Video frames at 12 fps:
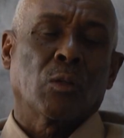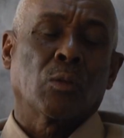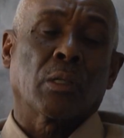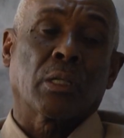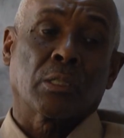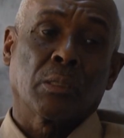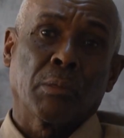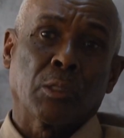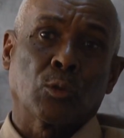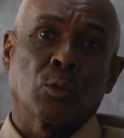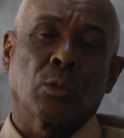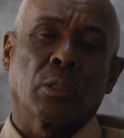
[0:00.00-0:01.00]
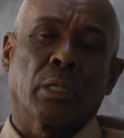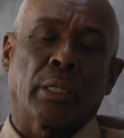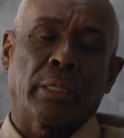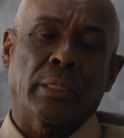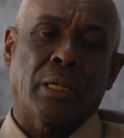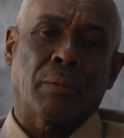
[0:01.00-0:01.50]
I was not there. I was
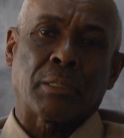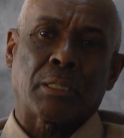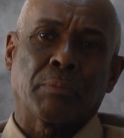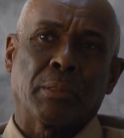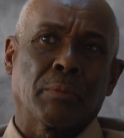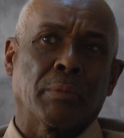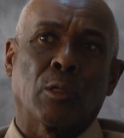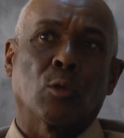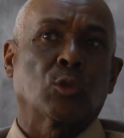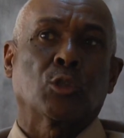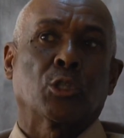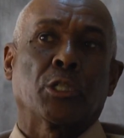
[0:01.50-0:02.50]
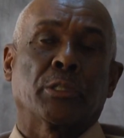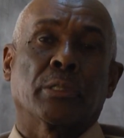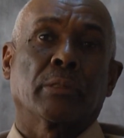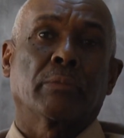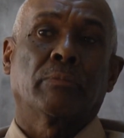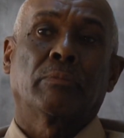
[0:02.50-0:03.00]
not in Hargeisa. I
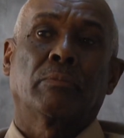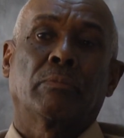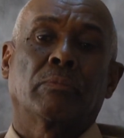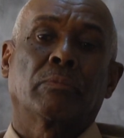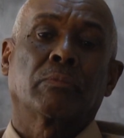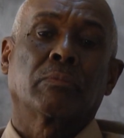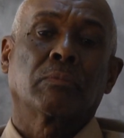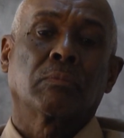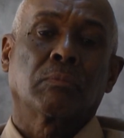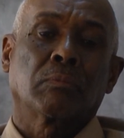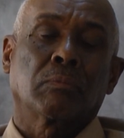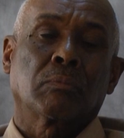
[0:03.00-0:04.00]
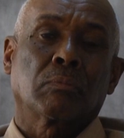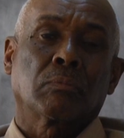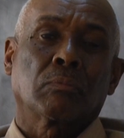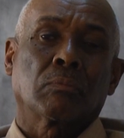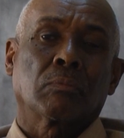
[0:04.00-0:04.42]
heard a lot of complaints.